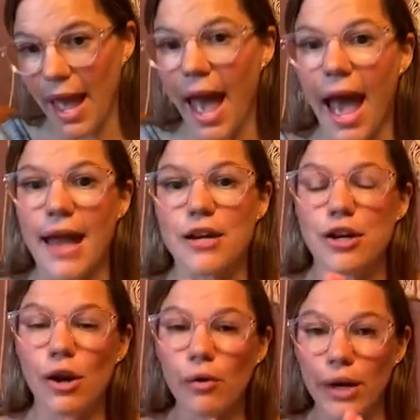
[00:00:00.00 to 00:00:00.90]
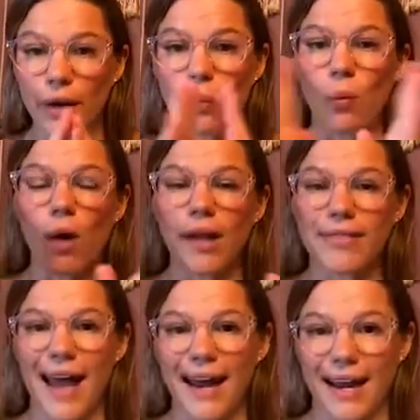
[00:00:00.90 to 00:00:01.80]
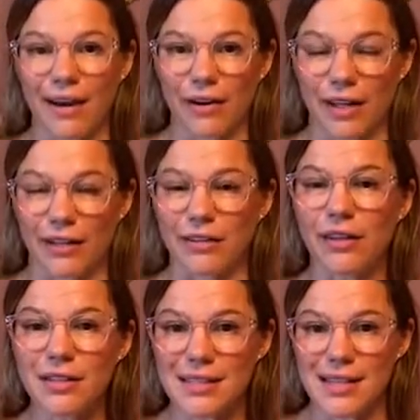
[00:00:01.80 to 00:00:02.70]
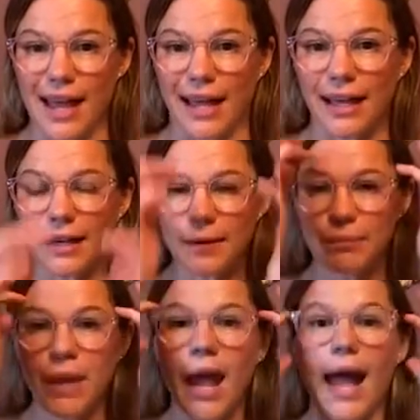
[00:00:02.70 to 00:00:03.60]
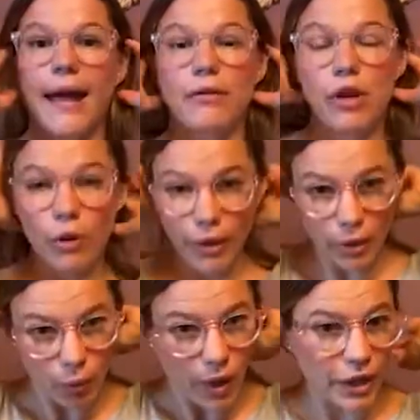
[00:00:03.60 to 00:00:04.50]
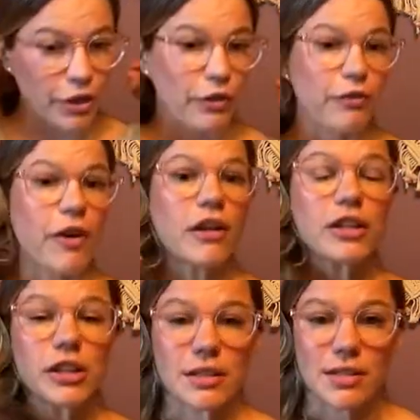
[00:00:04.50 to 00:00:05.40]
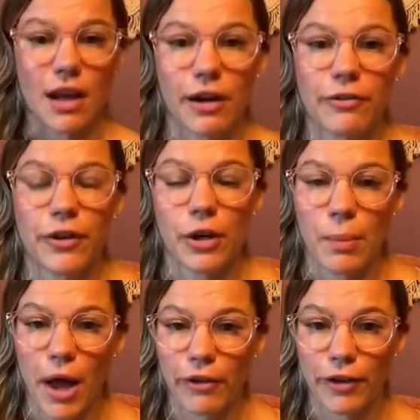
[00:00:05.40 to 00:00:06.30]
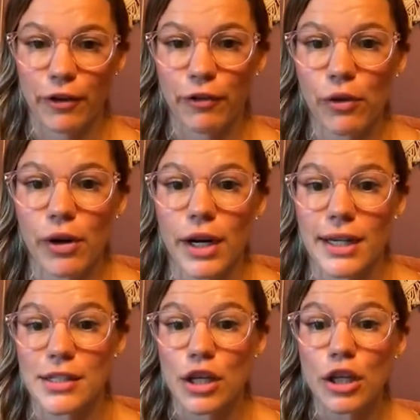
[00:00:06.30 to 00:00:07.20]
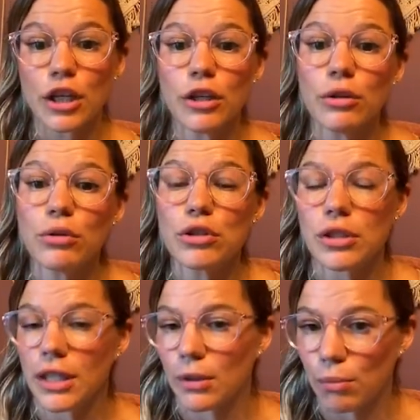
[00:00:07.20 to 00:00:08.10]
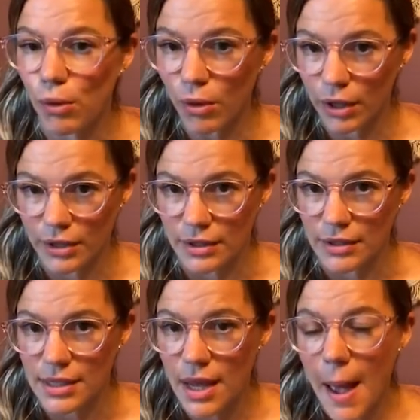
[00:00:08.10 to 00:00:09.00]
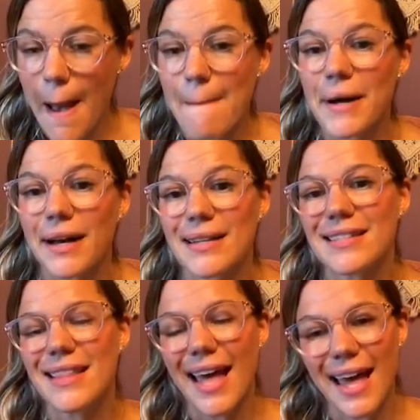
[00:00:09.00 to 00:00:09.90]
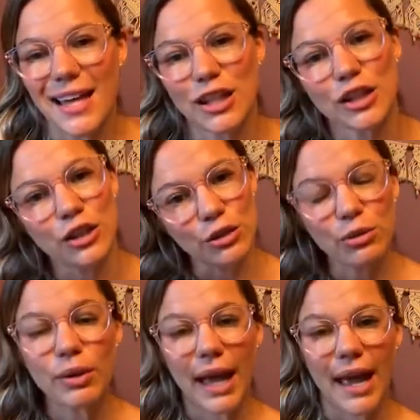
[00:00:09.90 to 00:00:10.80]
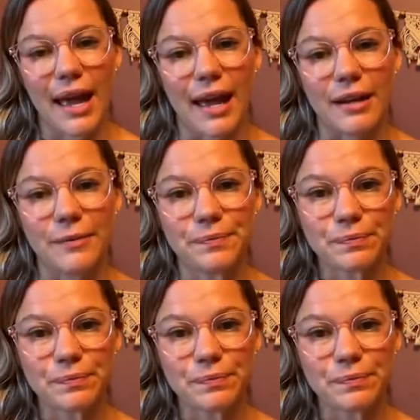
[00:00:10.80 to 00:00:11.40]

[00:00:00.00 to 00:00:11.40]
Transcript: and knowing what that area looks like and knowing what your functions are for your pelvic floor is hugely important, because then you can